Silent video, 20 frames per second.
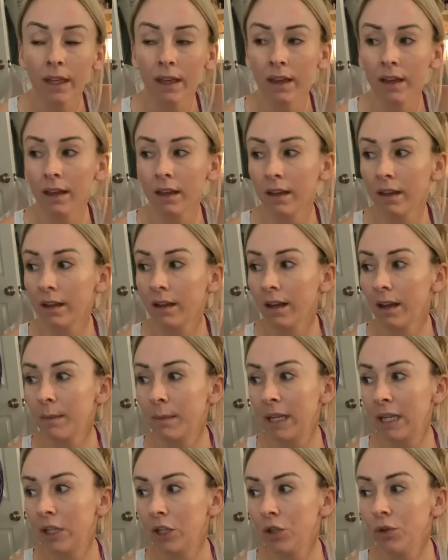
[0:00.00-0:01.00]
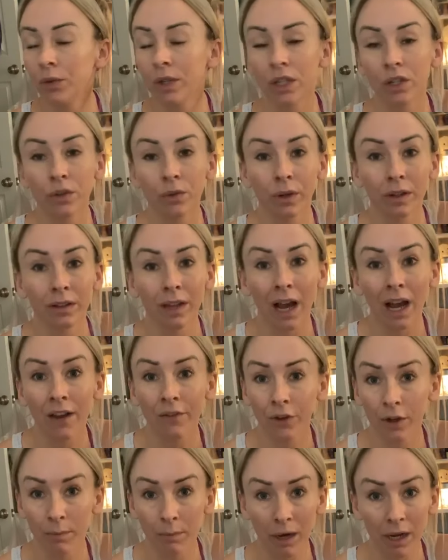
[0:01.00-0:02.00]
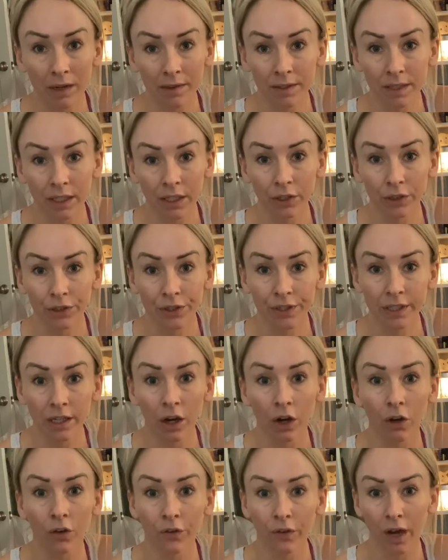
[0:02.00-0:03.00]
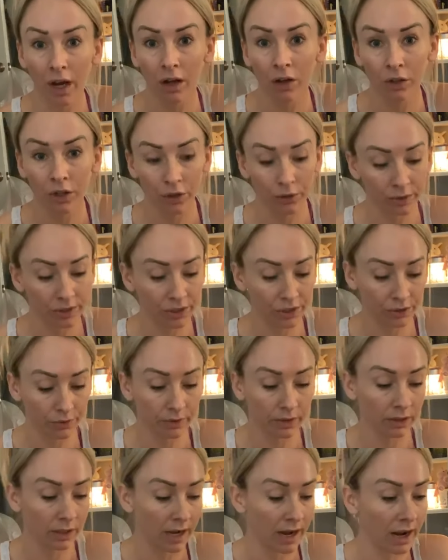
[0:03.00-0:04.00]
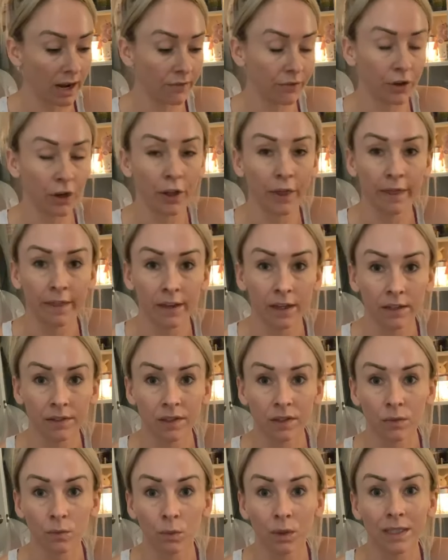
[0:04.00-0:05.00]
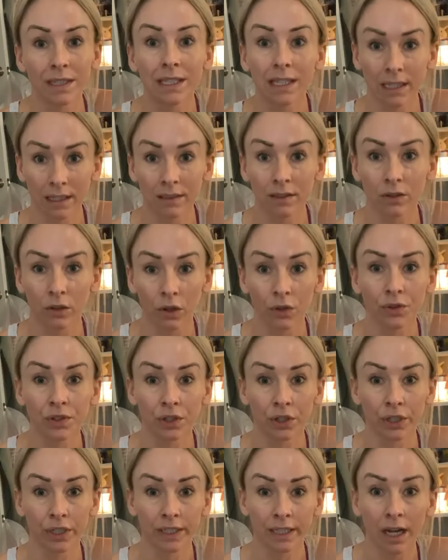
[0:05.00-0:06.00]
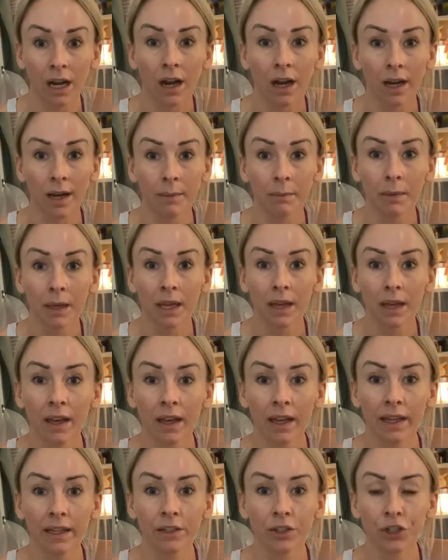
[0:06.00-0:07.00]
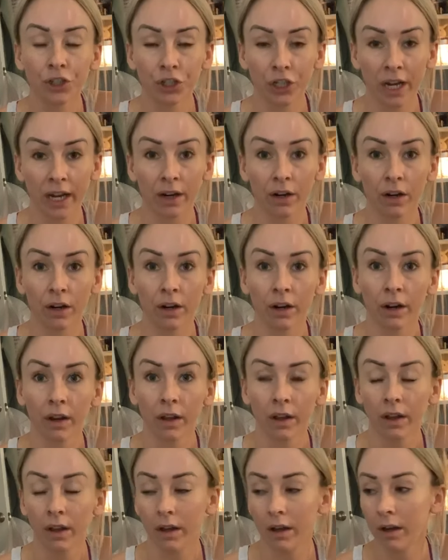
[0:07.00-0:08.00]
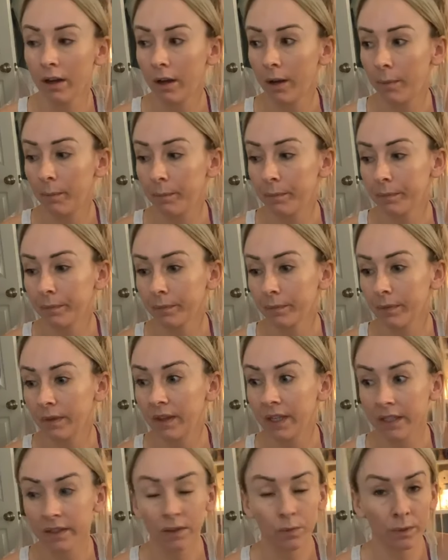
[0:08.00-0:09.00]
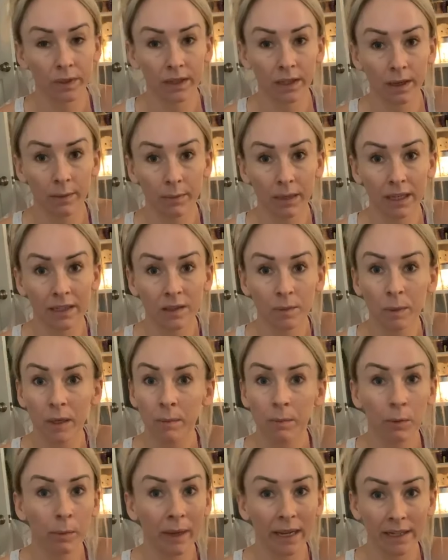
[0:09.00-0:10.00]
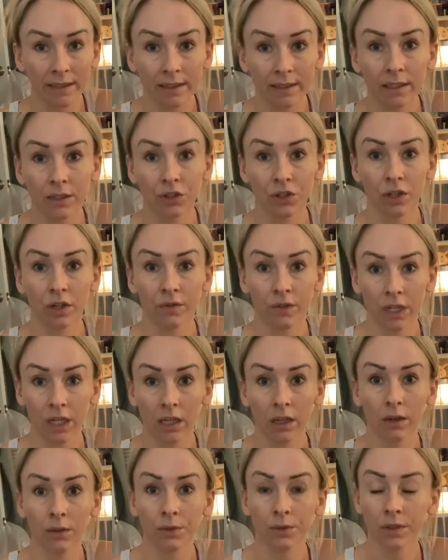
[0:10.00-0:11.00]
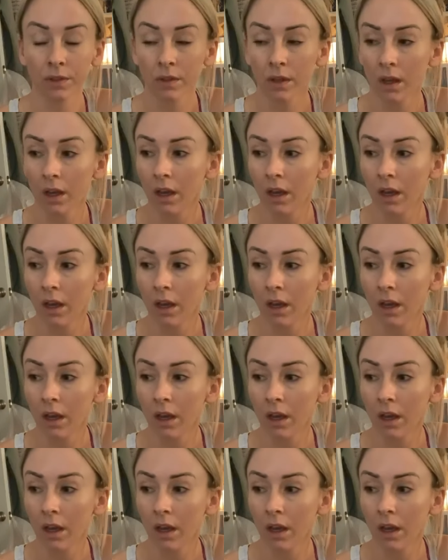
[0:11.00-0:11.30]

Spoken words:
And I mean, you can do a live unboxing yourself. I'll go and do a live on this once it gets closer to time and share this with them, because people pay attention to videos.